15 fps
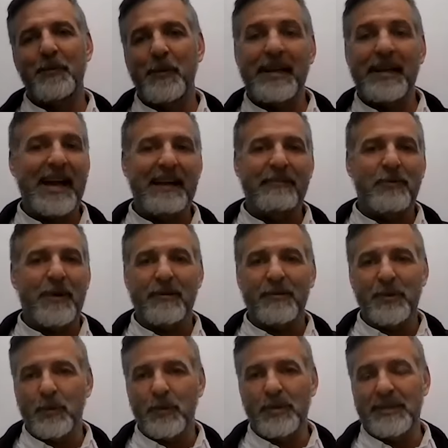we have
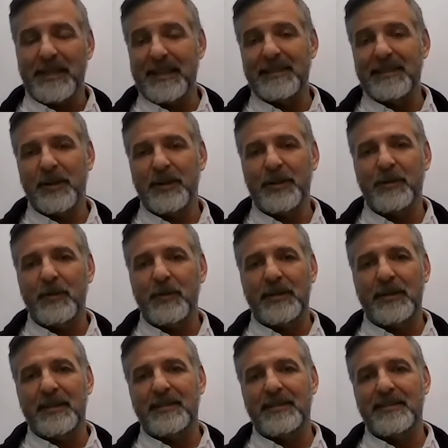around the world and in our
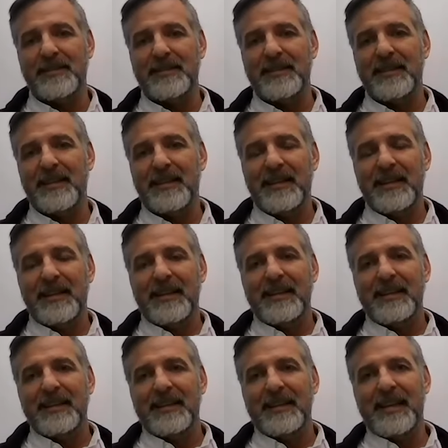communities,
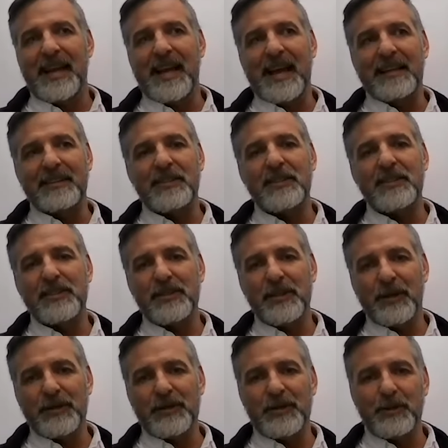and
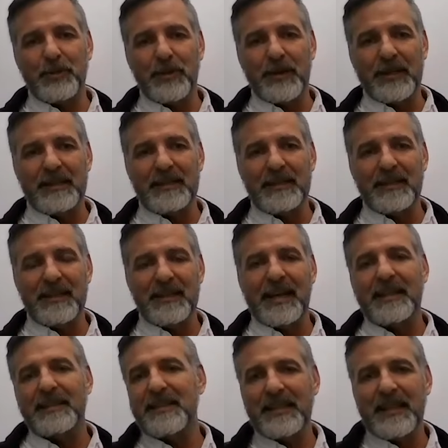start to bring
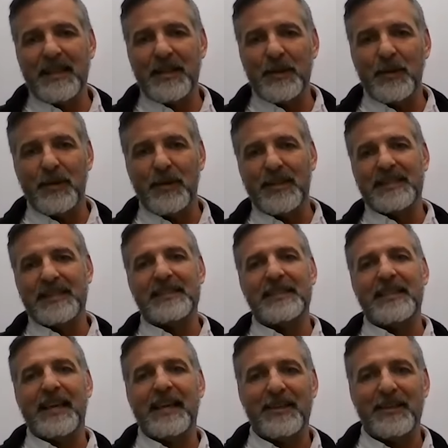that together with the
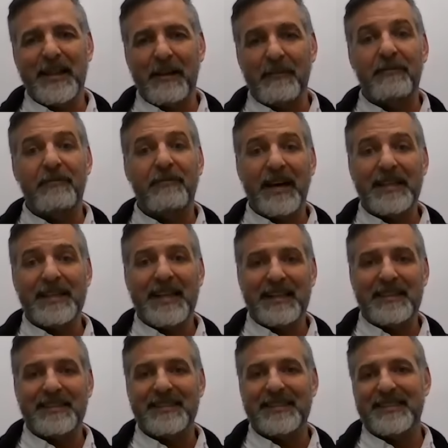scale of
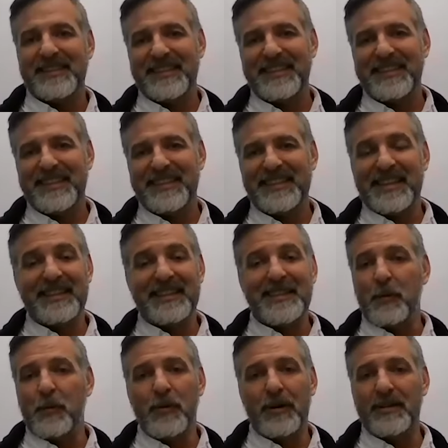finance that is
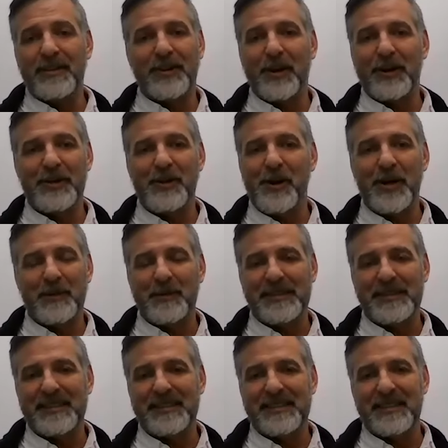at work in our
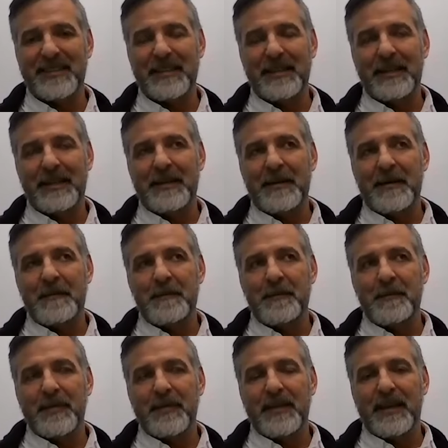economies,
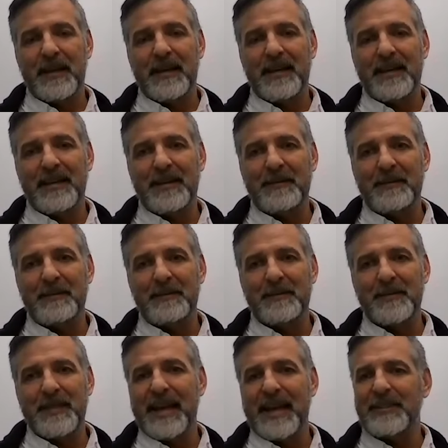
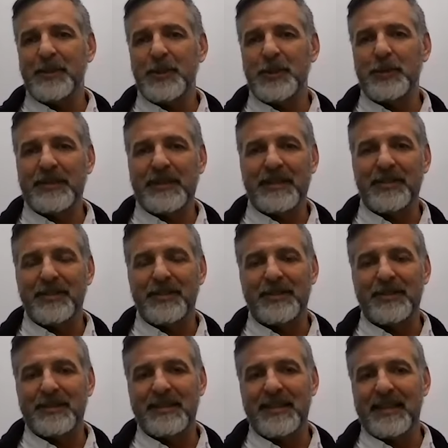has huge potential.